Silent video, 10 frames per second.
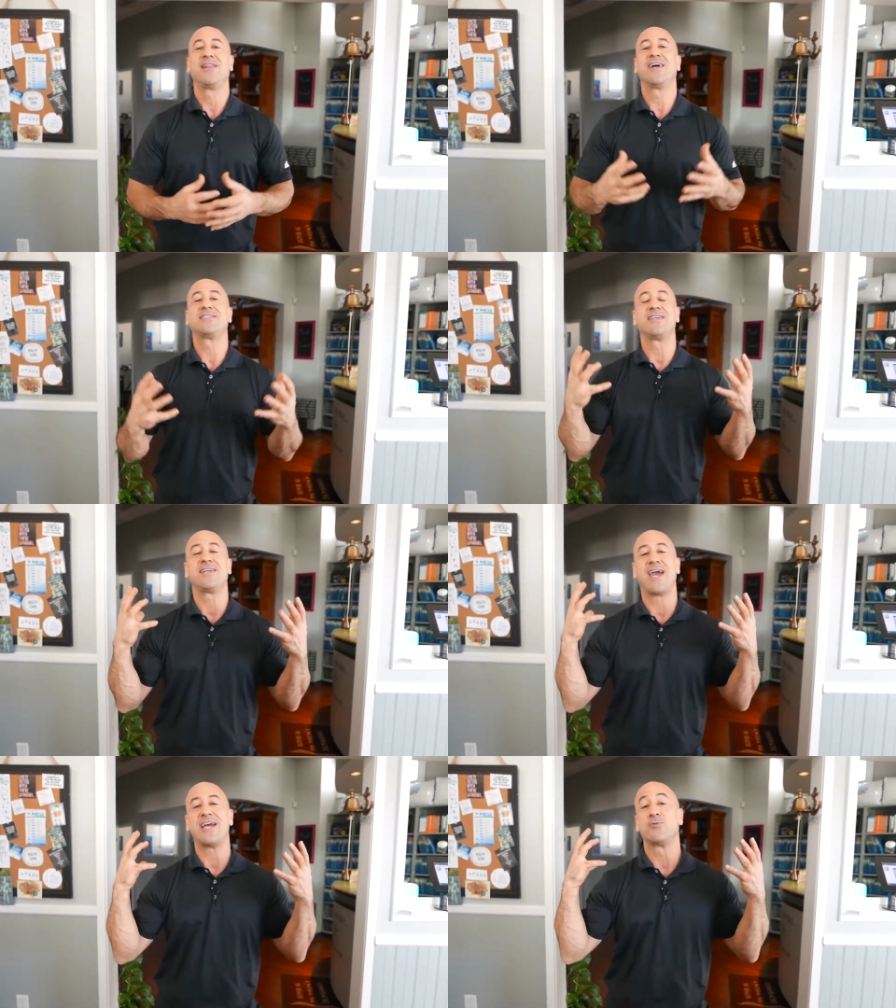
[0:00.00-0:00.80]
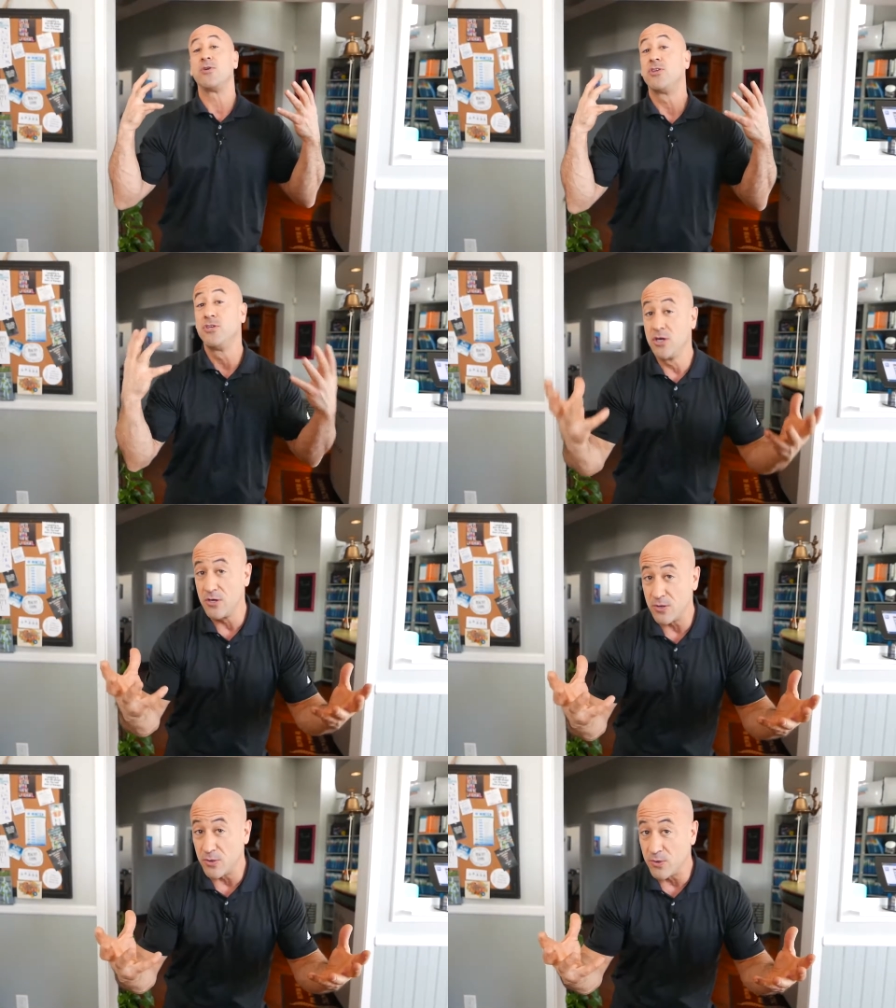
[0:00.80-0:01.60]
Let's engage with
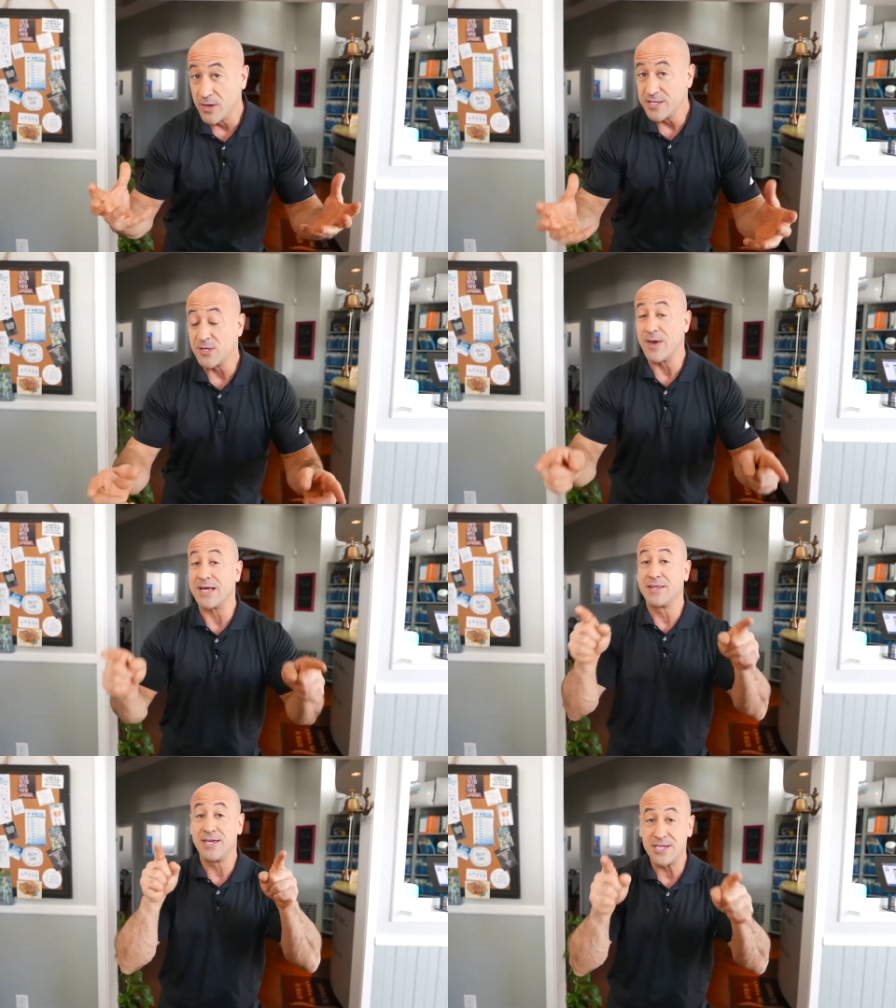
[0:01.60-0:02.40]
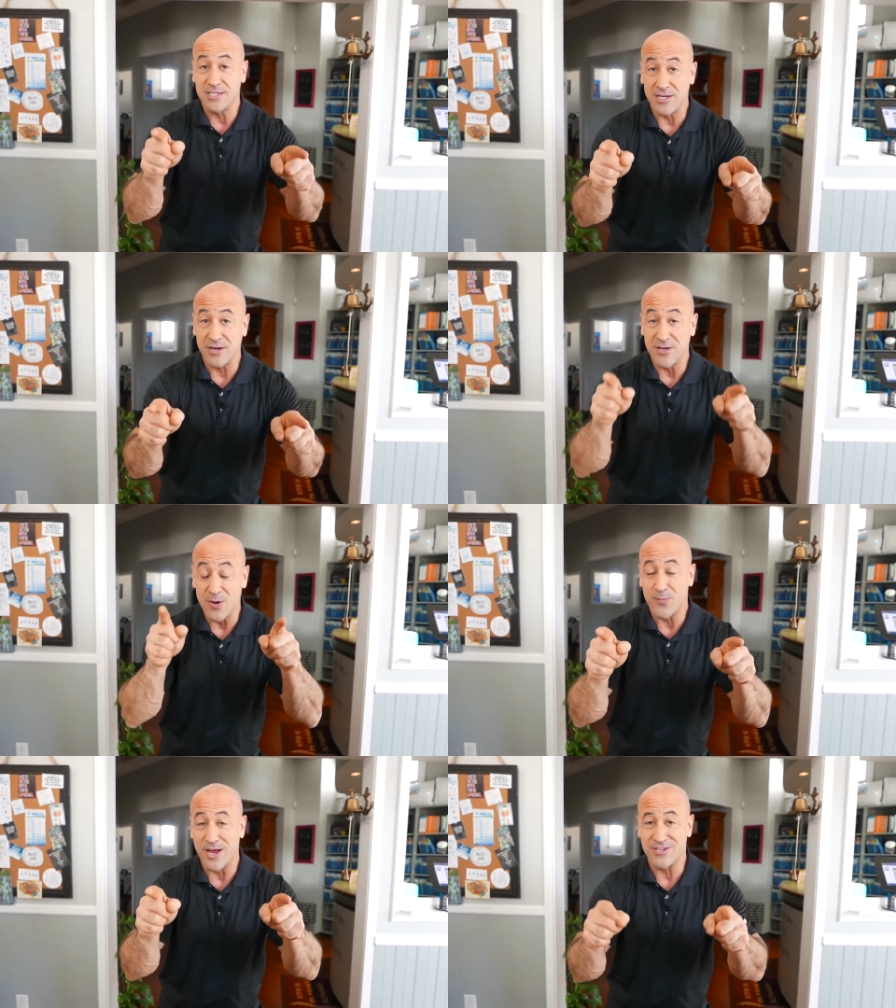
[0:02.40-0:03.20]
you to make this year your
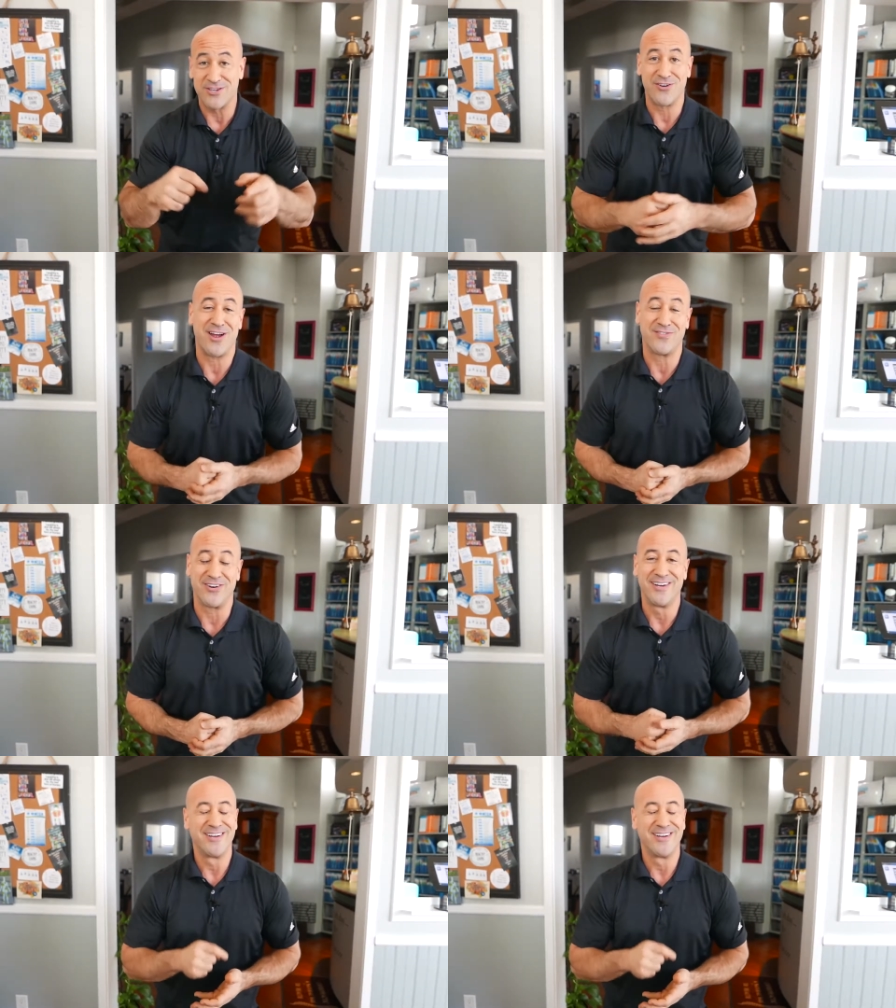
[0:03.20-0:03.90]
best year ever.